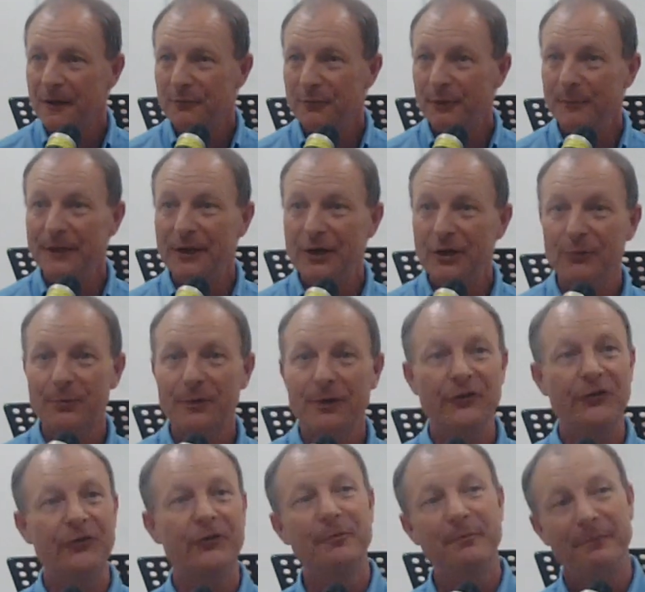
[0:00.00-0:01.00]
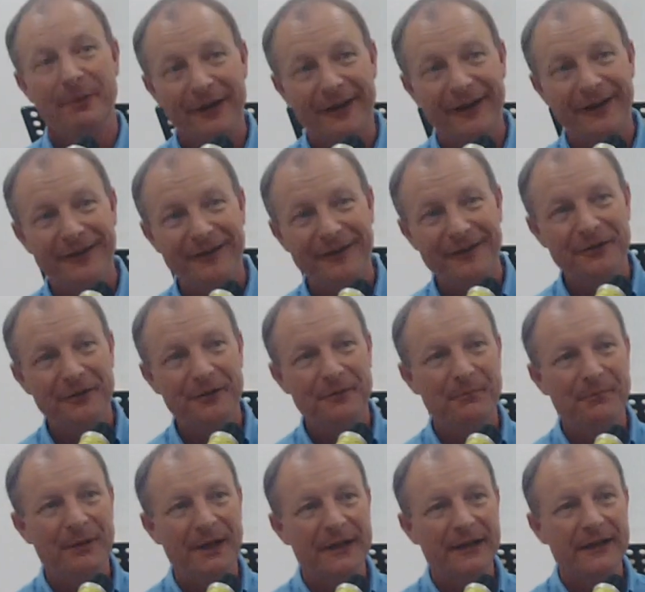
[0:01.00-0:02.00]
but because we're inspired
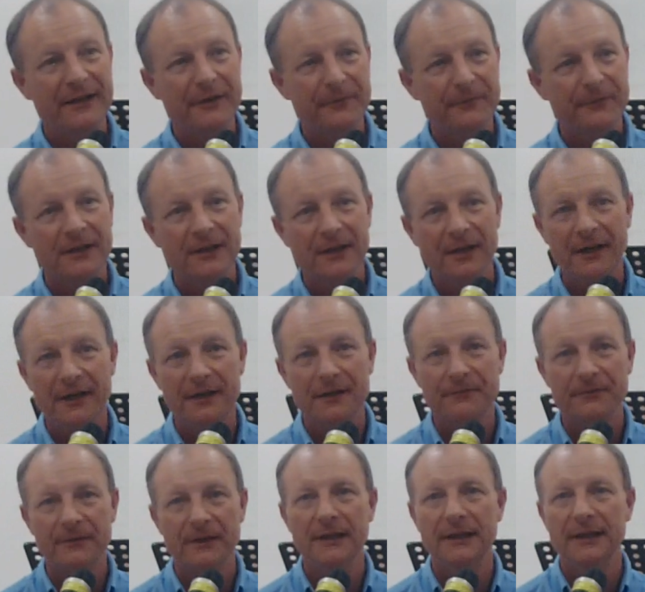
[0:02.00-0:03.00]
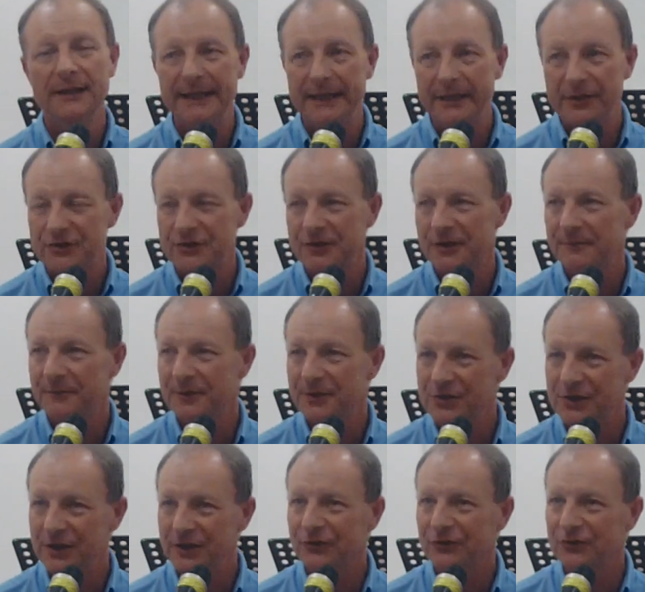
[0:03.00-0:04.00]
by the different kind of leadership that
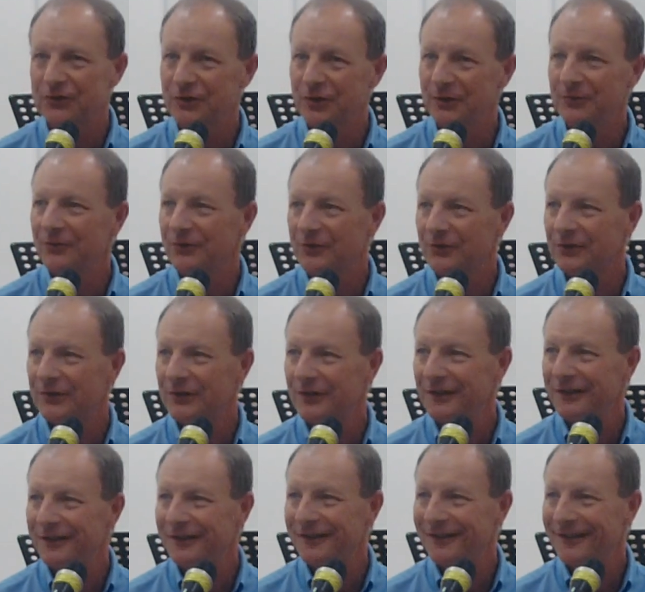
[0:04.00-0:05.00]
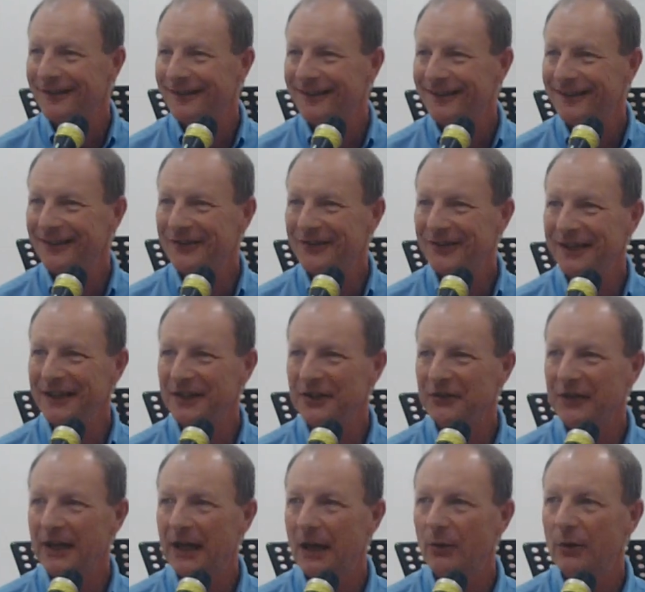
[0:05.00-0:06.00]
Jesus shows us, as he
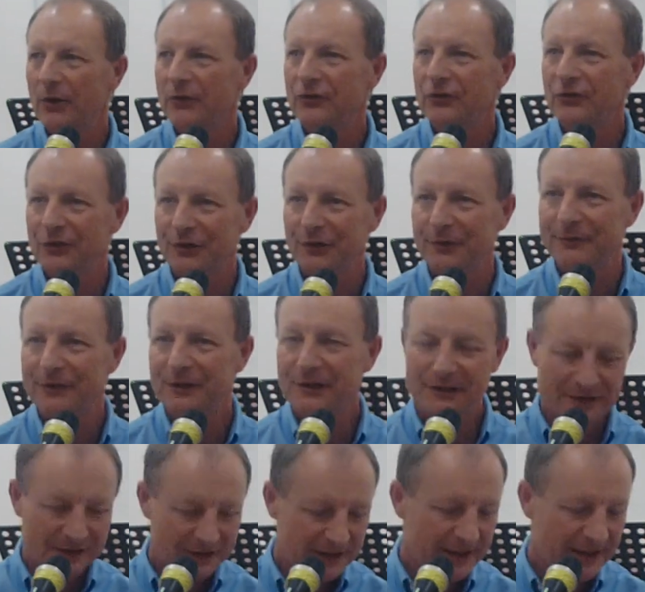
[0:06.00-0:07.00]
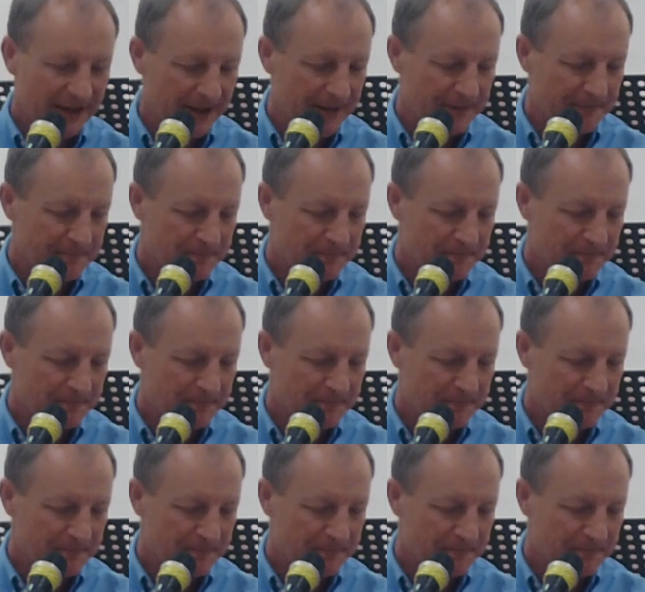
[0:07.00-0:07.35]
is our servant king.